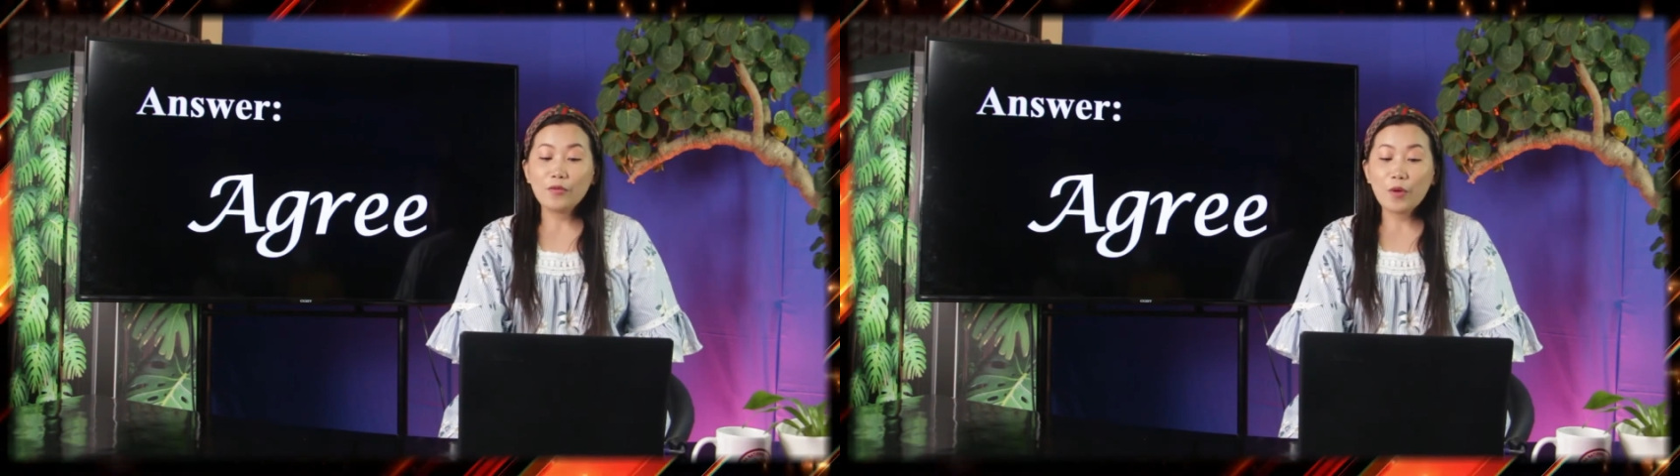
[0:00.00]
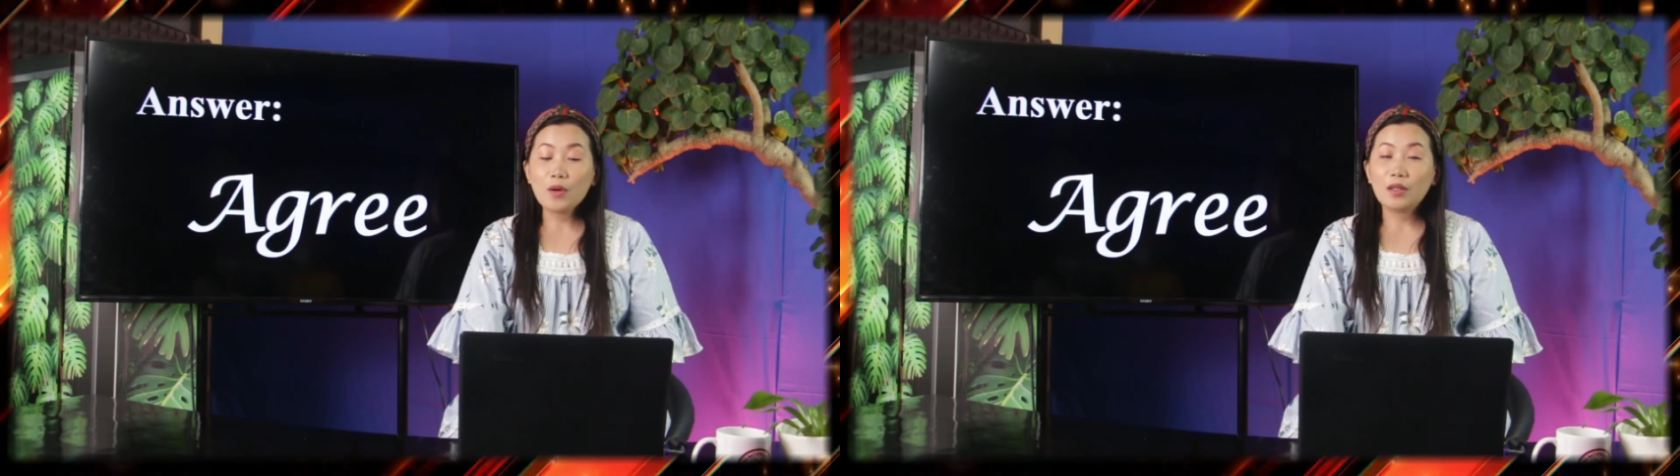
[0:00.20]

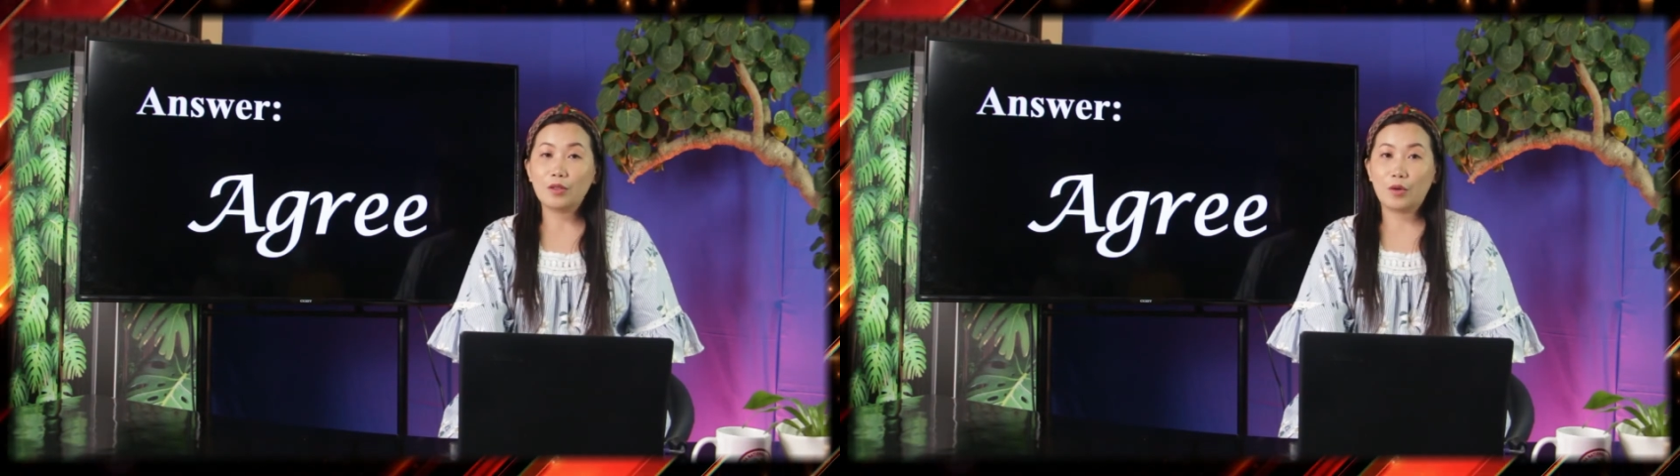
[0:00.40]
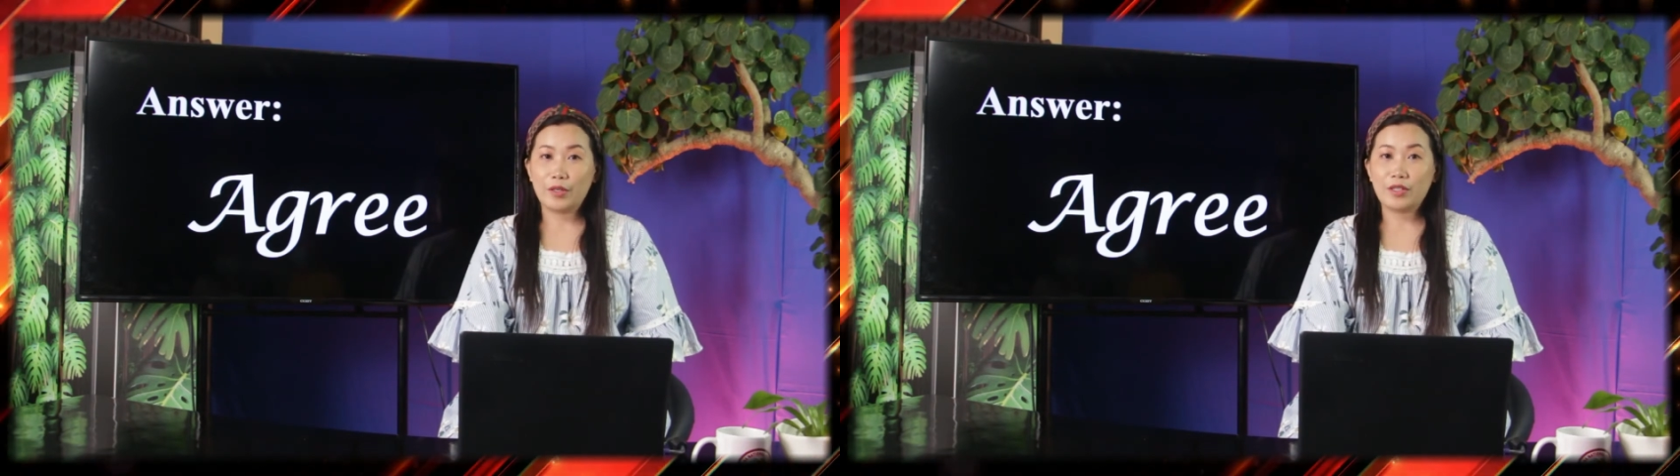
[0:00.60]
vocal
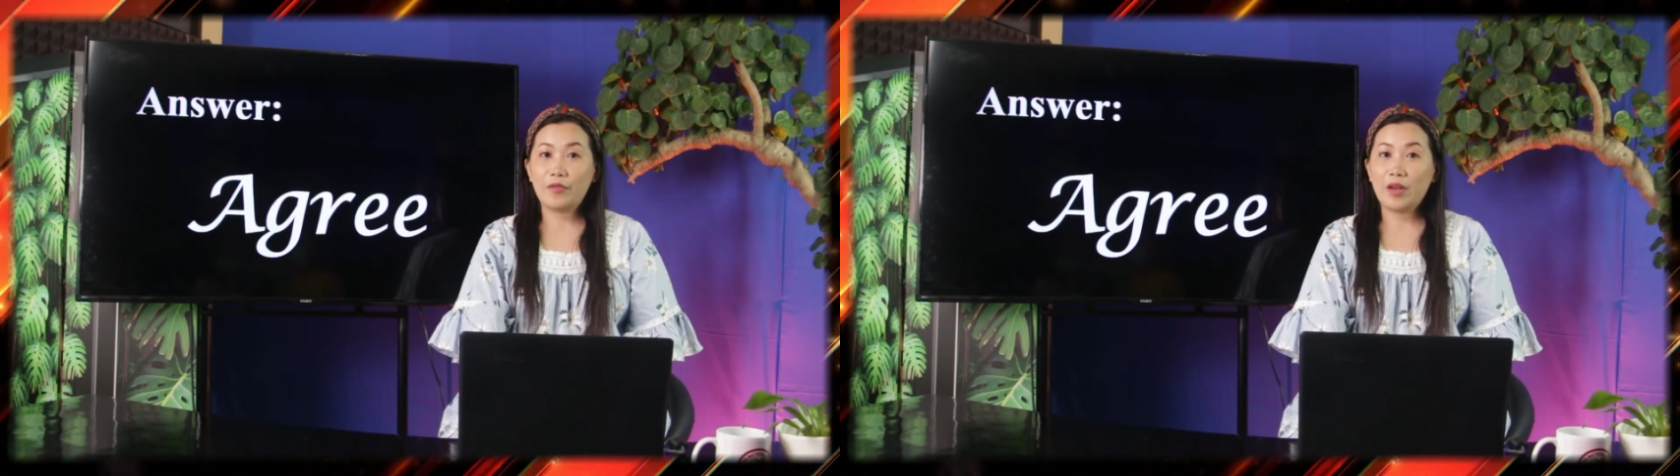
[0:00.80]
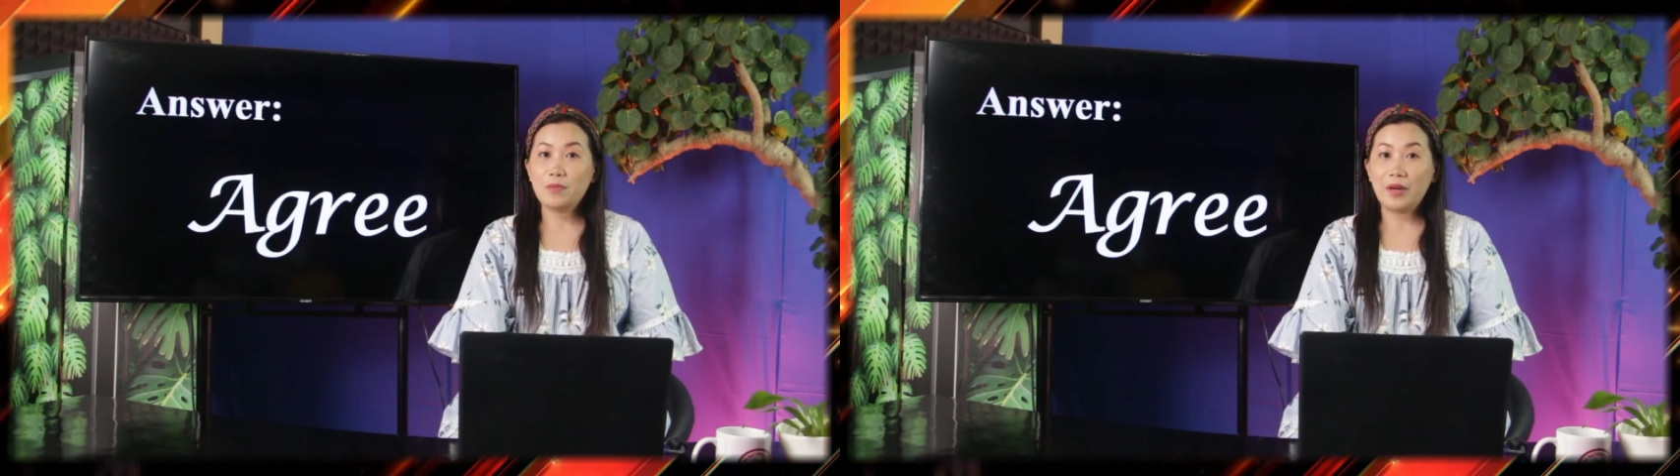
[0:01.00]
cords
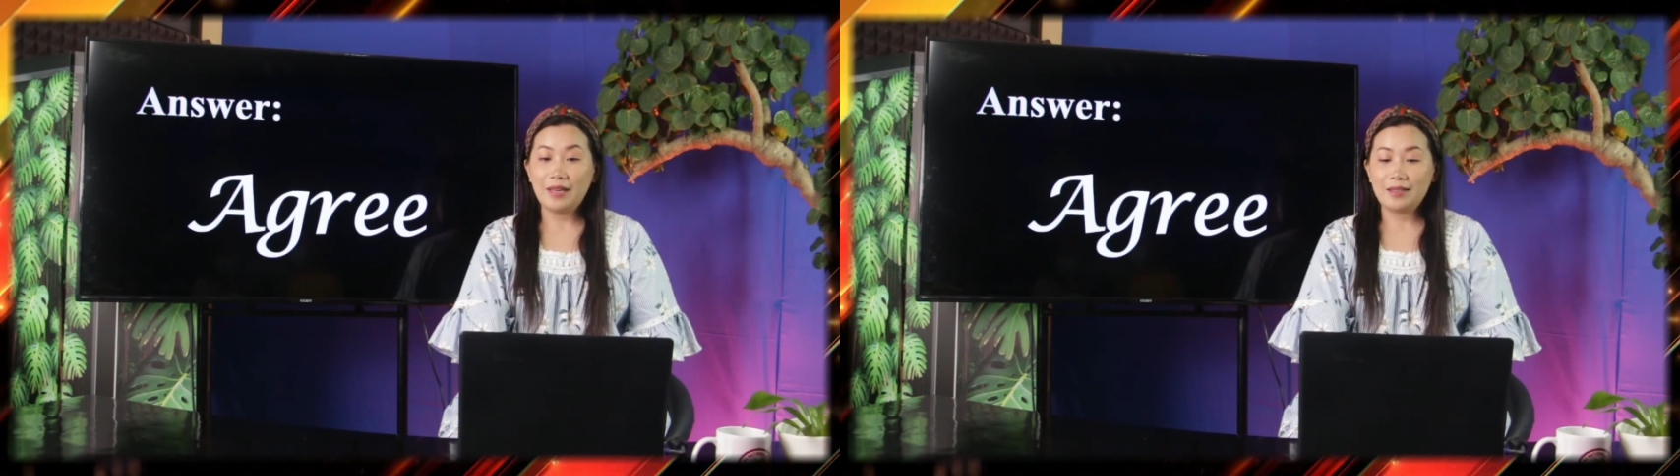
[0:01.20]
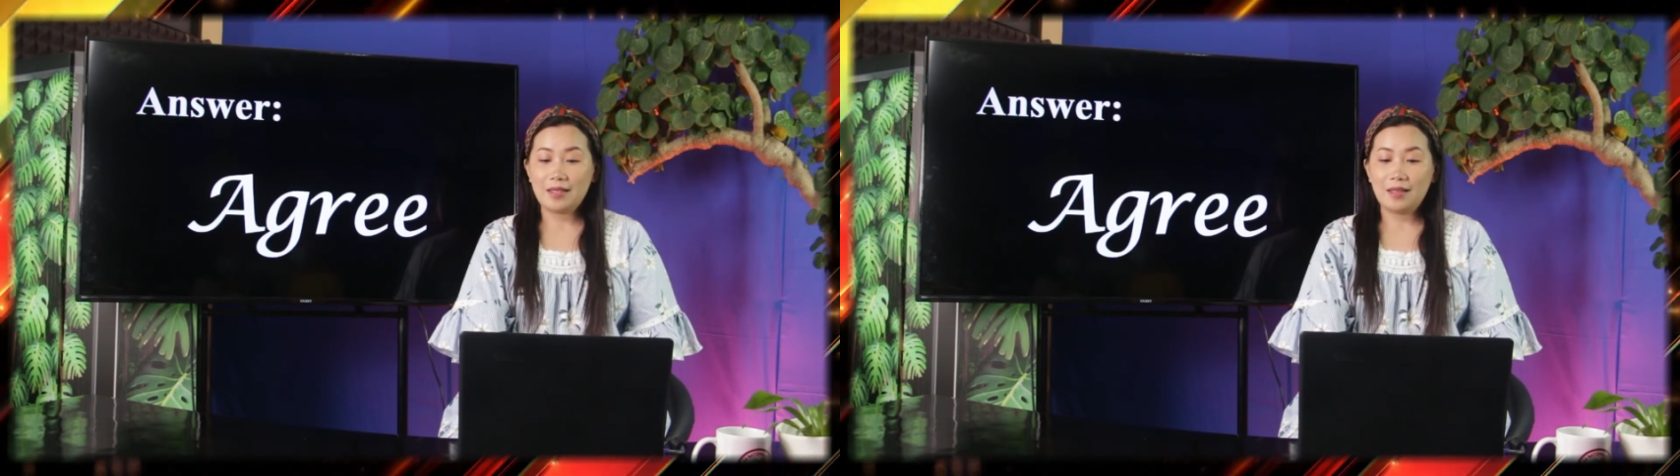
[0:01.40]
vibrate.